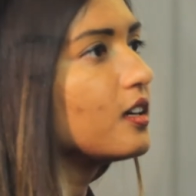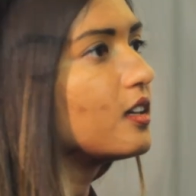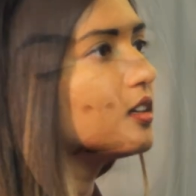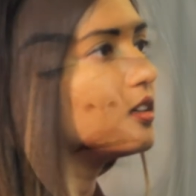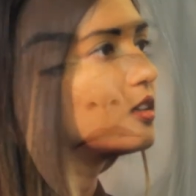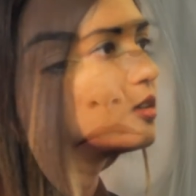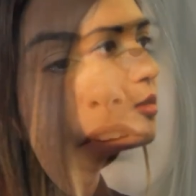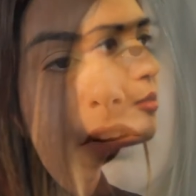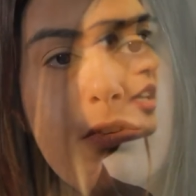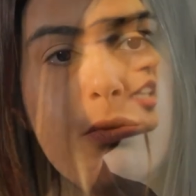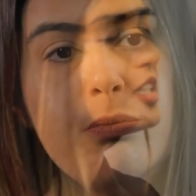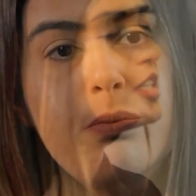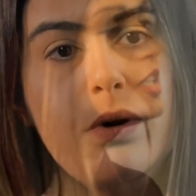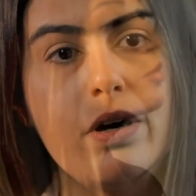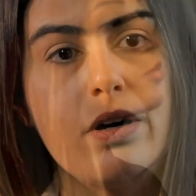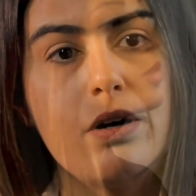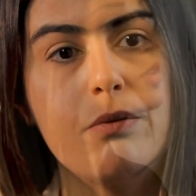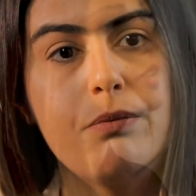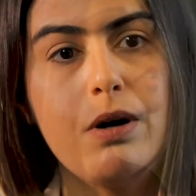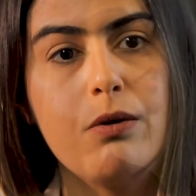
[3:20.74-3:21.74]
My favorite
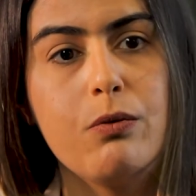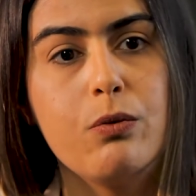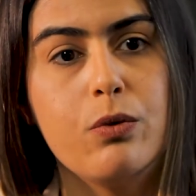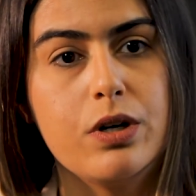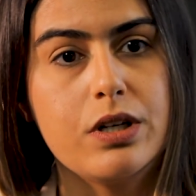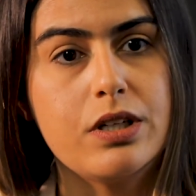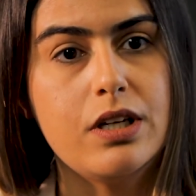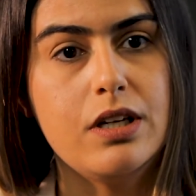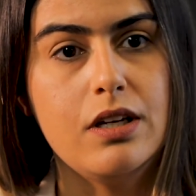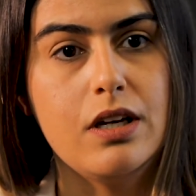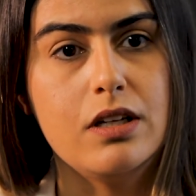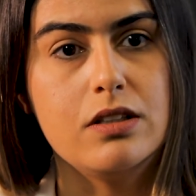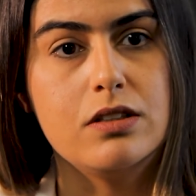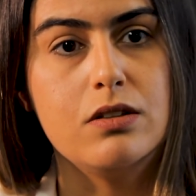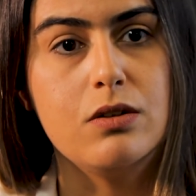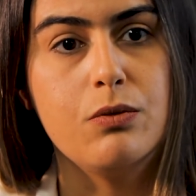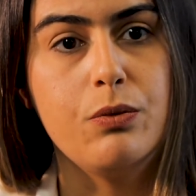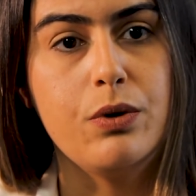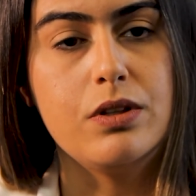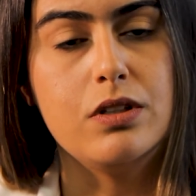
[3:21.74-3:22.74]
part about working
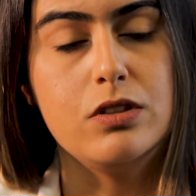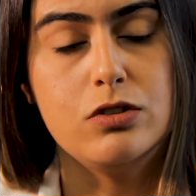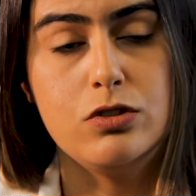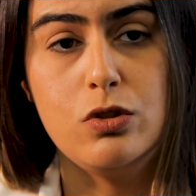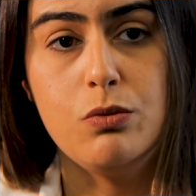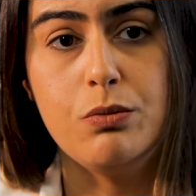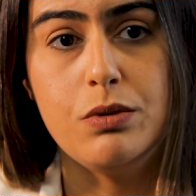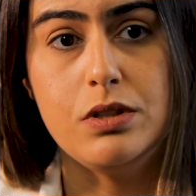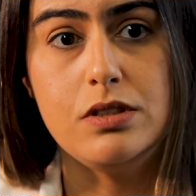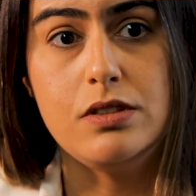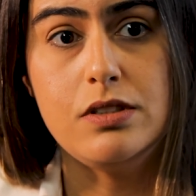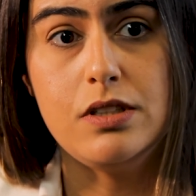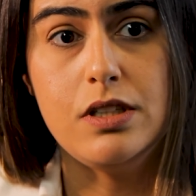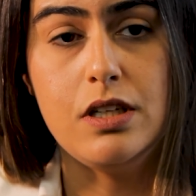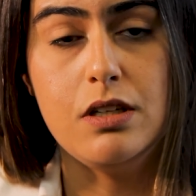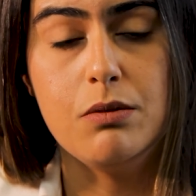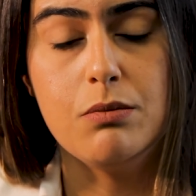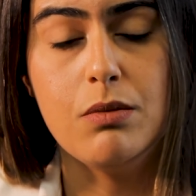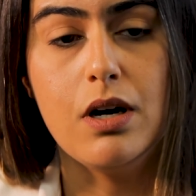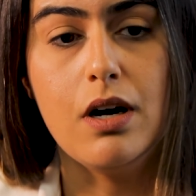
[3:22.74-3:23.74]
with the Shuman
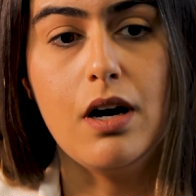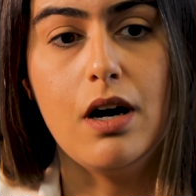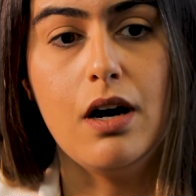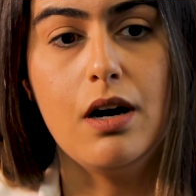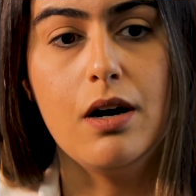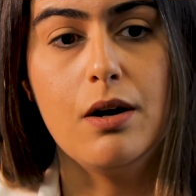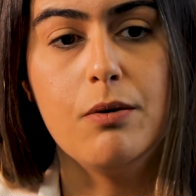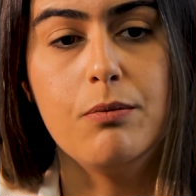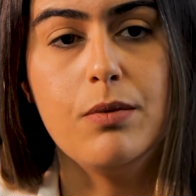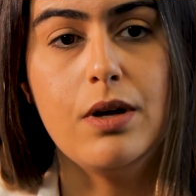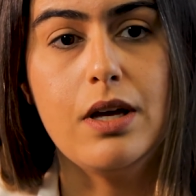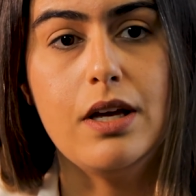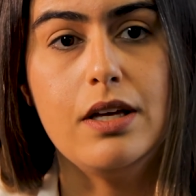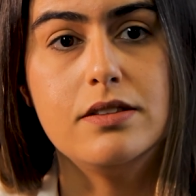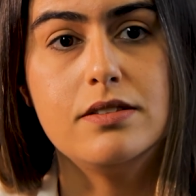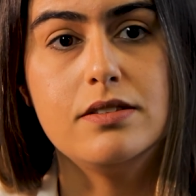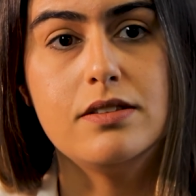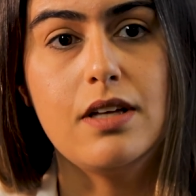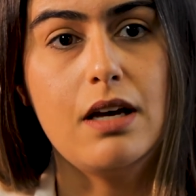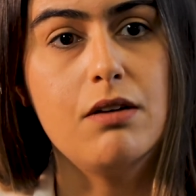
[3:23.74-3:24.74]
team
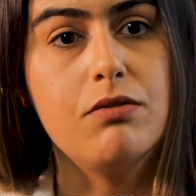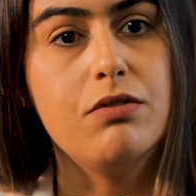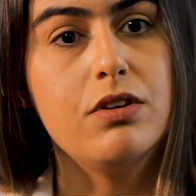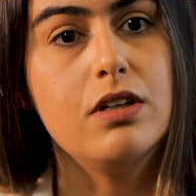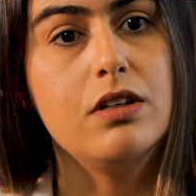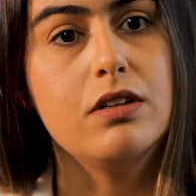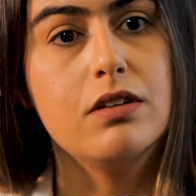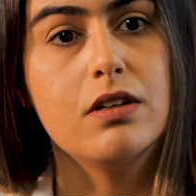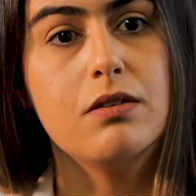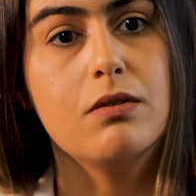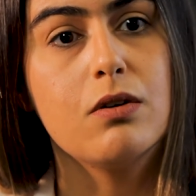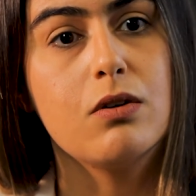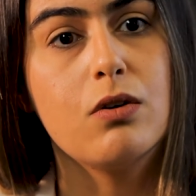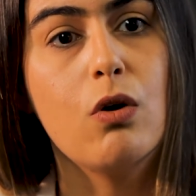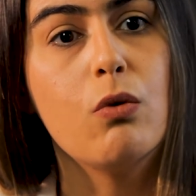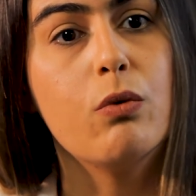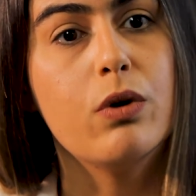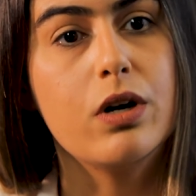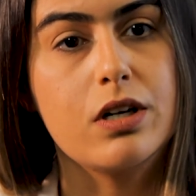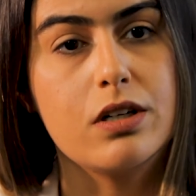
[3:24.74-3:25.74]
is having
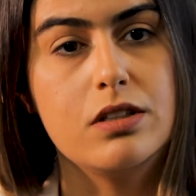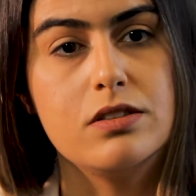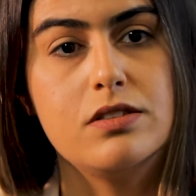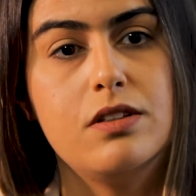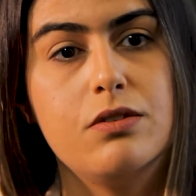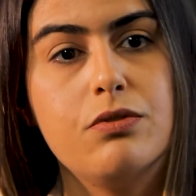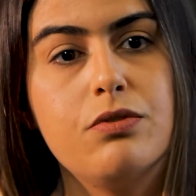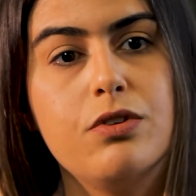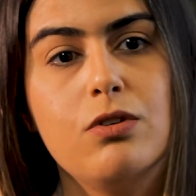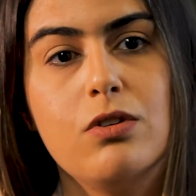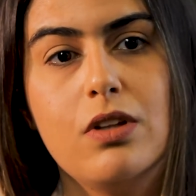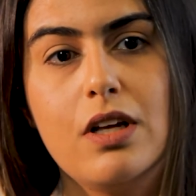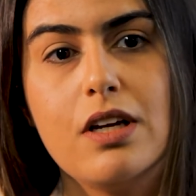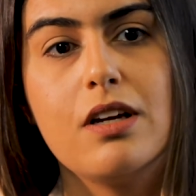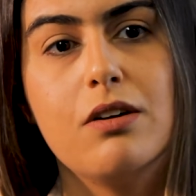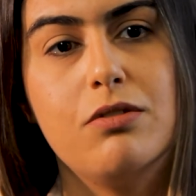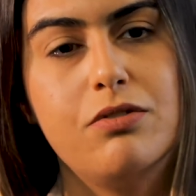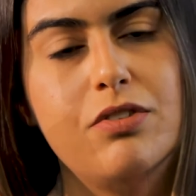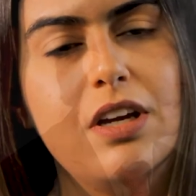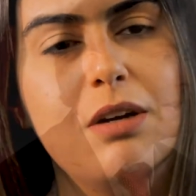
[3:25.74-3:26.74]
coworkers that feel
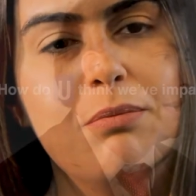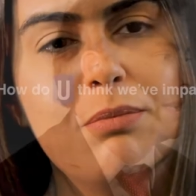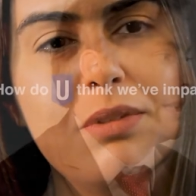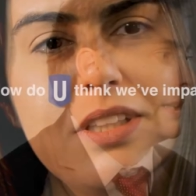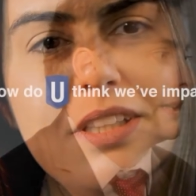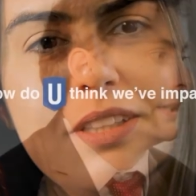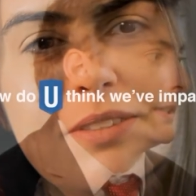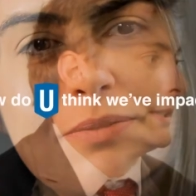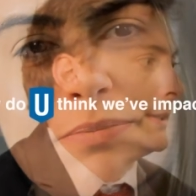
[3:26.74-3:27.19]
like a family.